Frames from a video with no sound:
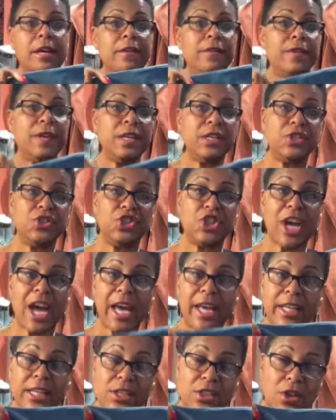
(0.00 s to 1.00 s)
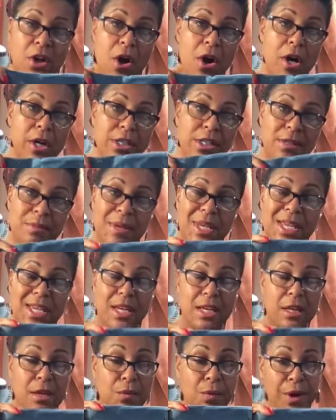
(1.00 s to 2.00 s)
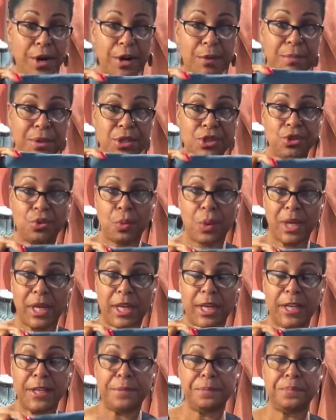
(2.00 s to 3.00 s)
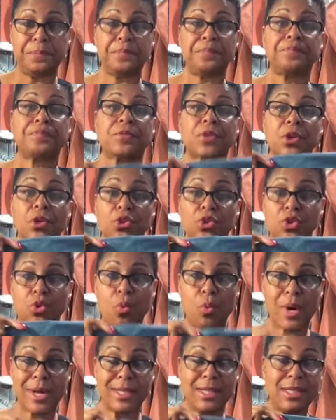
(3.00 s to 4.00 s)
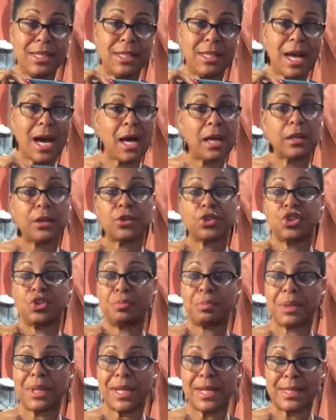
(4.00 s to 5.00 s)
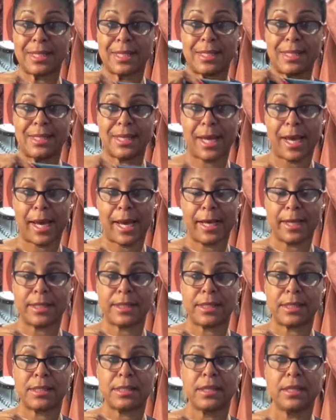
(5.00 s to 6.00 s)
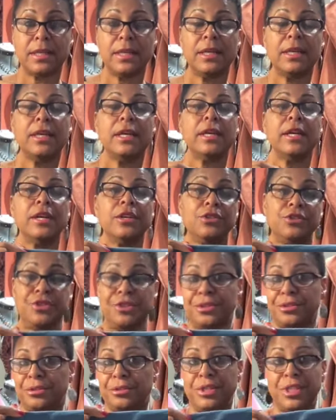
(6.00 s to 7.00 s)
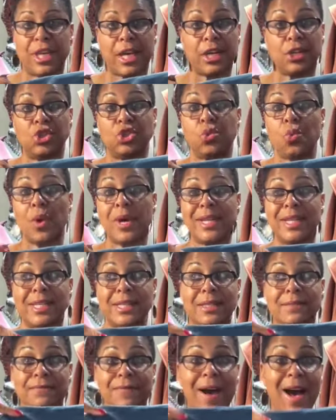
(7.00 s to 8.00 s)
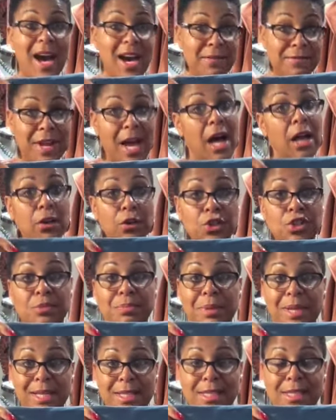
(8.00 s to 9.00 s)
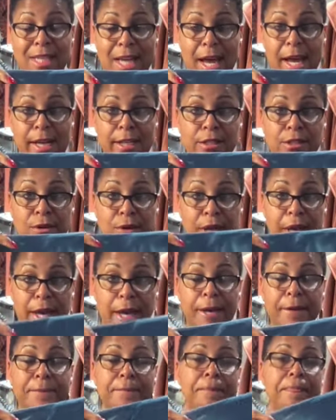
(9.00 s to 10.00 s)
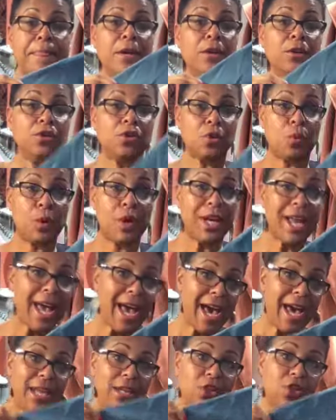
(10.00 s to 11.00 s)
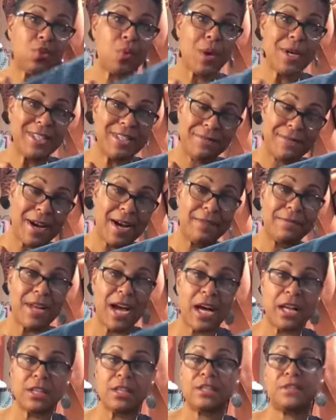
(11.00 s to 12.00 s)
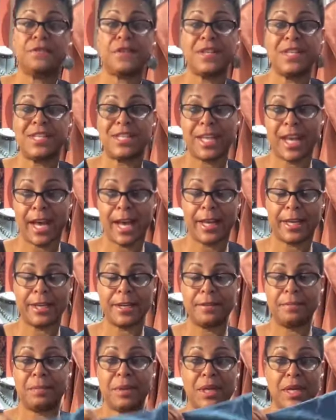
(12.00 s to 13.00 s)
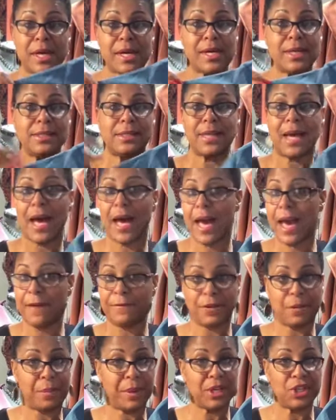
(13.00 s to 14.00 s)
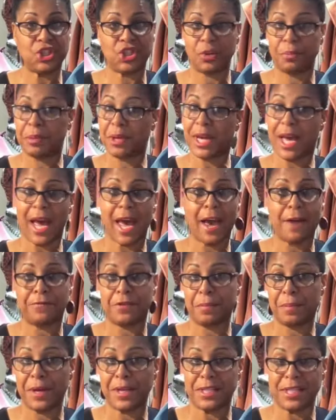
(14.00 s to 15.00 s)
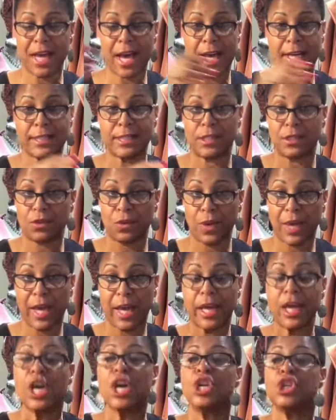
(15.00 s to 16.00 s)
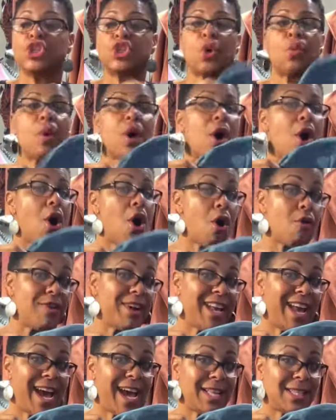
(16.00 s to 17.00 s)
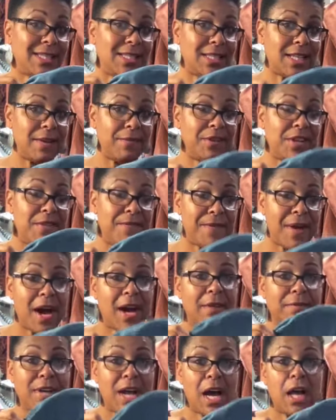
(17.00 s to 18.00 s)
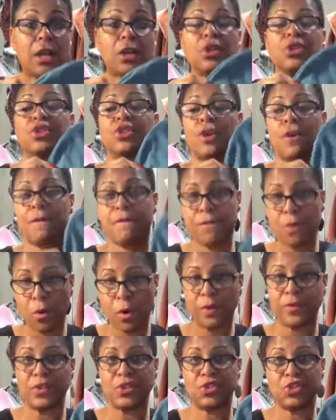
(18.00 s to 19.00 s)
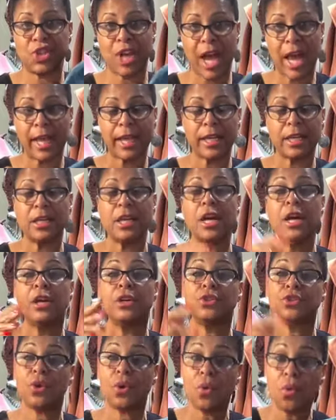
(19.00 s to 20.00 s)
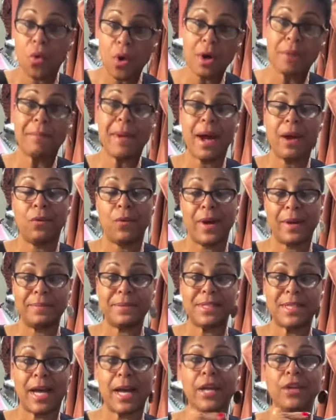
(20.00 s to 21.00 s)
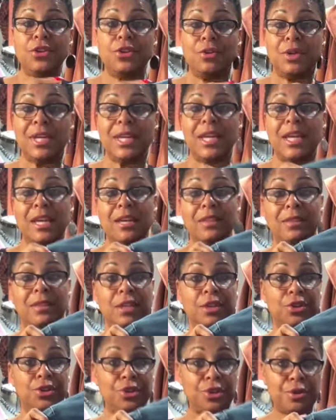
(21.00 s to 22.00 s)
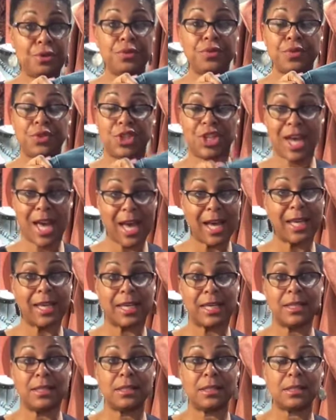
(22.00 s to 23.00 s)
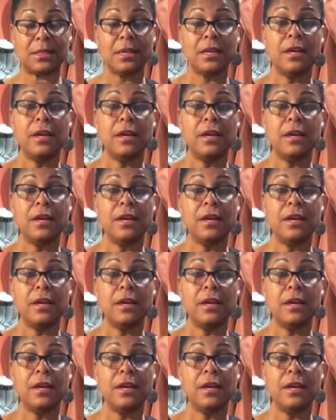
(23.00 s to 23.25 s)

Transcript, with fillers: These jackets cost me anywhere between $20 plus tax to say $25 plus tax, okay? So we're going to add in $25 for the jacket because I have to pay shipping, I have to pay taxes, okay? So we're already at $75 for this jacket. So on my website, you can get the youth jackets